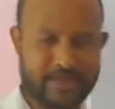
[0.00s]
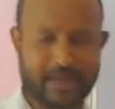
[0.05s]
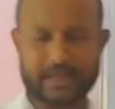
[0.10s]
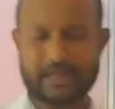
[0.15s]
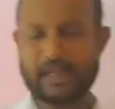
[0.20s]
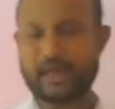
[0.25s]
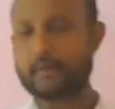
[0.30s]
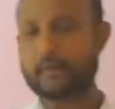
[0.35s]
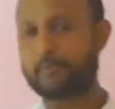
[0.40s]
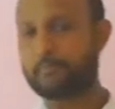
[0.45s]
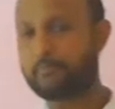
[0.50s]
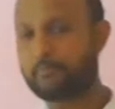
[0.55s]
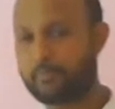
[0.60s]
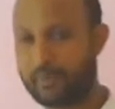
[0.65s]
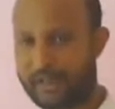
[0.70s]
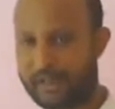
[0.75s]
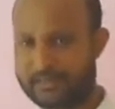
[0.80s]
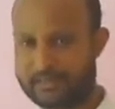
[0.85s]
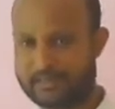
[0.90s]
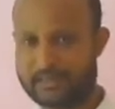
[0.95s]
and the
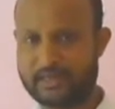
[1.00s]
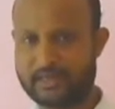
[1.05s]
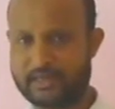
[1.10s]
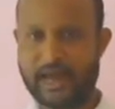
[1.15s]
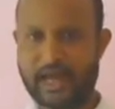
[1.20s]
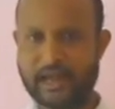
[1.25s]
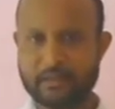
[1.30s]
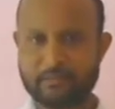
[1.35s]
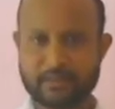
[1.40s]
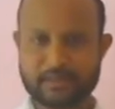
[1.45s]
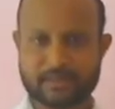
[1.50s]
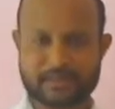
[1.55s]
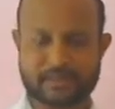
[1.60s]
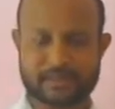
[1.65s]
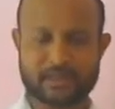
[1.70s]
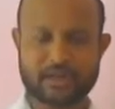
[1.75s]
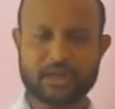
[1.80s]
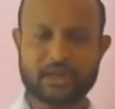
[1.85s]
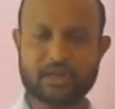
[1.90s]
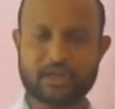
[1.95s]
plants.
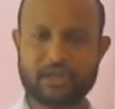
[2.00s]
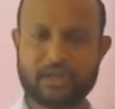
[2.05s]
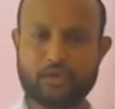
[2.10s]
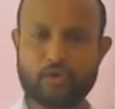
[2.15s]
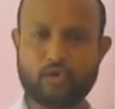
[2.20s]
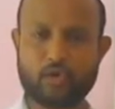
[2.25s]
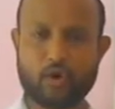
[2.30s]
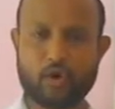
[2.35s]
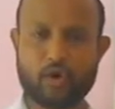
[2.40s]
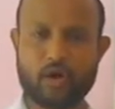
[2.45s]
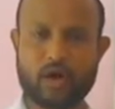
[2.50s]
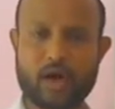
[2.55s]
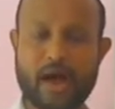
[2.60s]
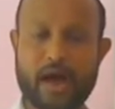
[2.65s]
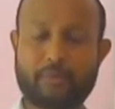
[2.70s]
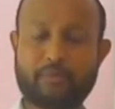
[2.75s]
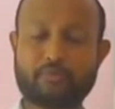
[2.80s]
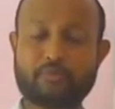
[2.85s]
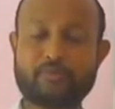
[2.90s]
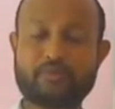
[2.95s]
Animals, they grow
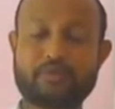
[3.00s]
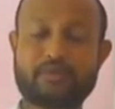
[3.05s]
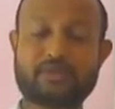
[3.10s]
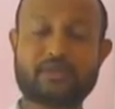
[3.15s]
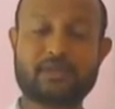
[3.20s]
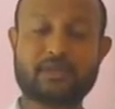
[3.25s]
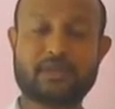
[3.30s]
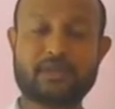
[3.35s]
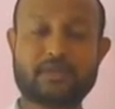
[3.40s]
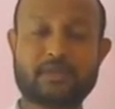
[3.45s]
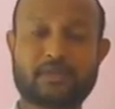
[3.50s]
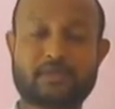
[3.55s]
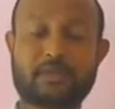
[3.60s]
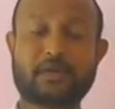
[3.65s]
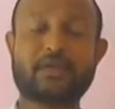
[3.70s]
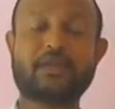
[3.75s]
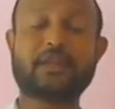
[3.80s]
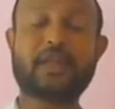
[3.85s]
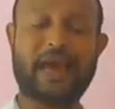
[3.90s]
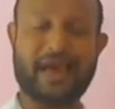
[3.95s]
up to
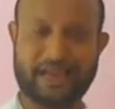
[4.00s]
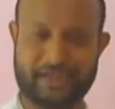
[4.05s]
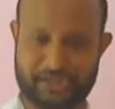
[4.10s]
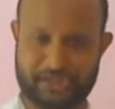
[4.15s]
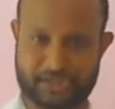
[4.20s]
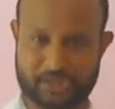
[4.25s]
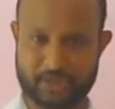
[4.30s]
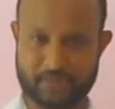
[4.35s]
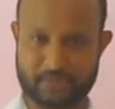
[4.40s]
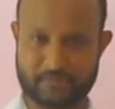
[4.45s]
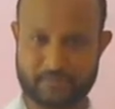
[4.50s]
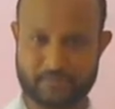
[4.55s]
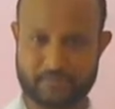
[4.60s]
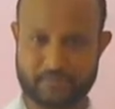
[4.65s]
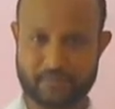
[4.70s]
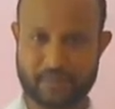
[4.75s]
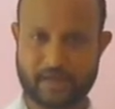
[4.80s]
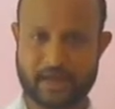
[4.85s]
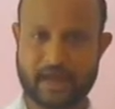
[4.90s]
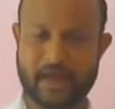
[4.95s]
certain age
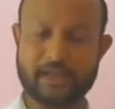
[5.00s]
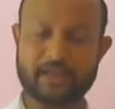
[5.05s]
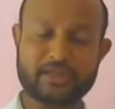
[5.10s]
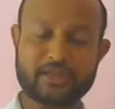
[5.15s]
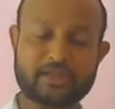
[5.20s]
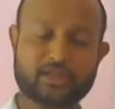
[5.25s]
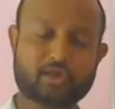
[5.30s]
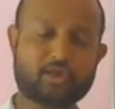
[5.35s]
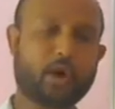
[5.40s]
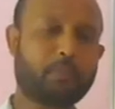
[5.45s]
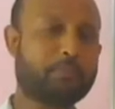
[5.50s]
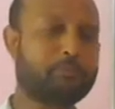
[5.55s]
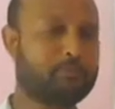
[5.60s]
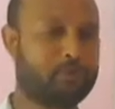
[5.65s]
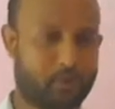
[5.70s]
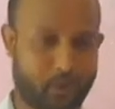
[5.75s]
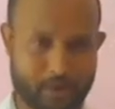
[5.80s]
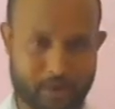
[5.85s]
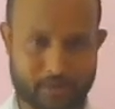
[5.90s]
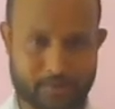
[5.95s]
and they stop
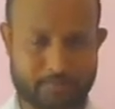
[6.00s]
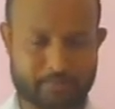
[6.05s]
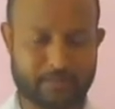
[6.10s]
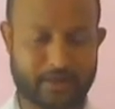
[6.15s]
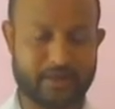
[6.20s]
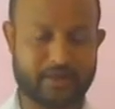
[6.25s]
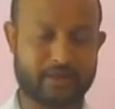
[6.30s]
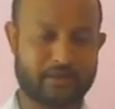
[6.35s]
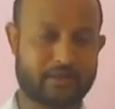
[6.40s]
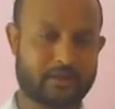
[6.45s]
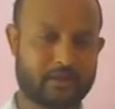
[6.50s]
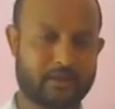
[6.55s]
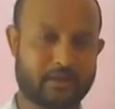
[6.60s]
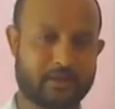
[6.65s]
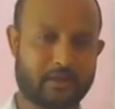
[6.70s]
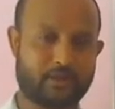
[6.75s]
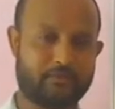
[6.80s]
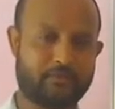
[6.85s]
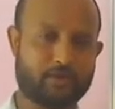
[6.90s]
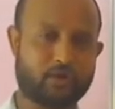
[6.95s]
growing. But
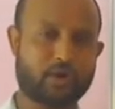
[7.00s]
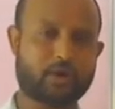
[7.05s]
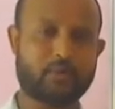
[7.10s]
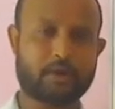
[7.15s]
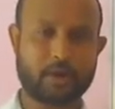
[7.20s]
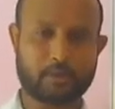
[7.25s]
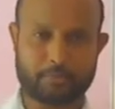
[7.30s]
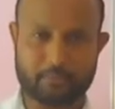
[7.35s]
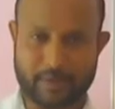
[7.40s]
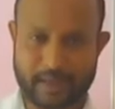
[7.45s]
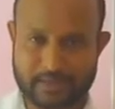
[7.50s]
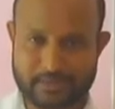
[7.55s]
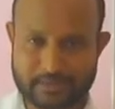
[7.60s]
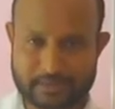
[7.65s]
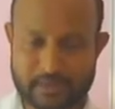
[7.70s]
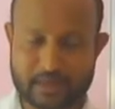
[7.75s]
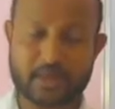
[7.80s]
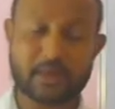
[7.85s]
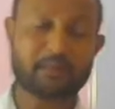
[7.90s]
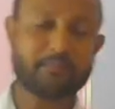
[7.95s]
if we talk about the
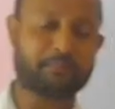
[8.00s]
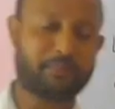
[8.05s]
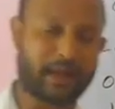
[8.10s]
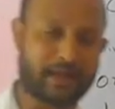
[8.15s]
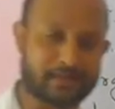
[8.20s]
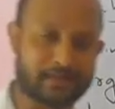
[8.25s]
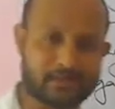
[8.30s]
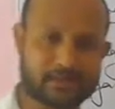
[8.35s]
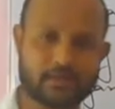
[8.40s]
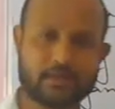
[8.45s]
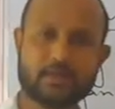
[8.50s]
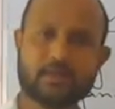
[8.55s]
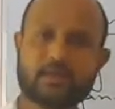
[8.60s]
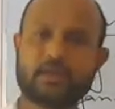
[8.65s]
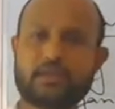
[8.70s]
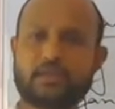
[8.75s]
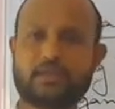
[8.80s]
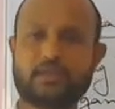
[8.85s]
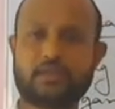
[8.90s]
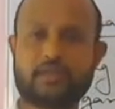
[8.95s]
plants,
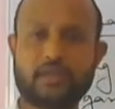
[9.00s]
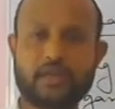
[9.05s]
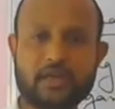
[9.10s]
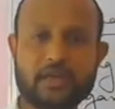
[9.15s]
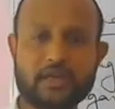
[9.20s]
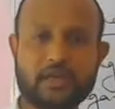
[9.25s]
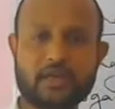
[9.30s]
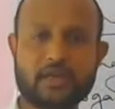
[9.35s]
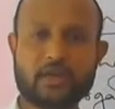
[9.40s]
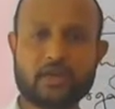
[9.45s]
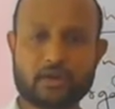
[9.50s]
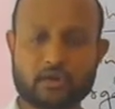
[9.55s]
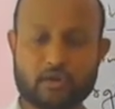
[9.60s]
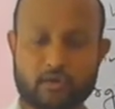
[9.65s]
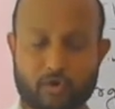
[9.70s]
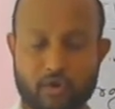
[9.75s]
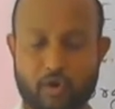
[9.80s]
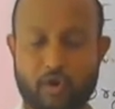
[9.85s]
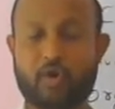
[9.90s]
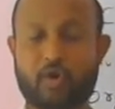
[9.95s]
they
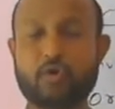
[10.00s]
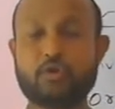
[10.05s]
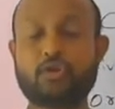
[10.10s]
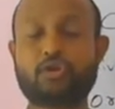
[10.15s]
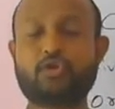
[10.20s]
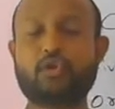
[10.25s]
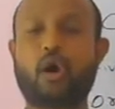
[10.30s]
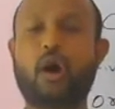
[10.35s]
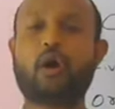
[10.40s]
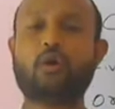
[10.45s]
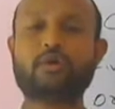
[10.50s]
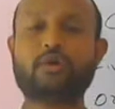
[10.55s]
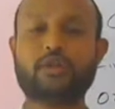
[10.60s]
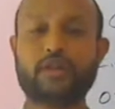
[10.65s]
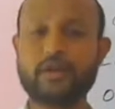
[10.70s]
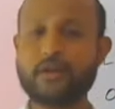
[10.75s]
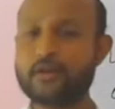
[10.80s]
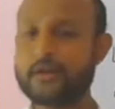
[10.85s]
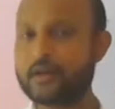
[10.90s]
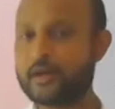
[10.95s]
grow throughout
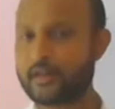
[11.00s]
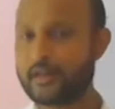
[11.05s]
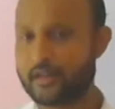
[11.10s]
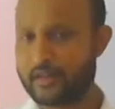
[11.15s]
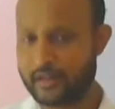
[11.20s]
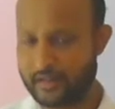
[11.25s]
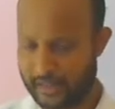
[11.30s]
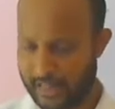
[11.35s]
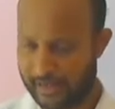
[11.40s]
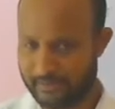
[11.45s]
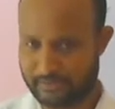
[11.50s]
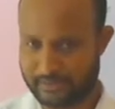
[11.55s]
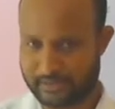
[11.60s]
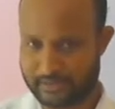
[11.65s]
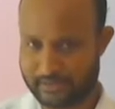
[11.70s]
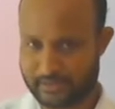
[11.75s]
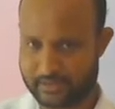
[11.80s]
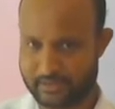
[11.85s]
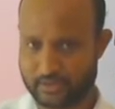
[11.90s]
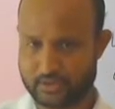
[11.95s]
their
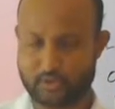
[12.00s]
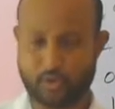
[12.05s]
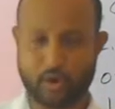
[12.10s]
lives.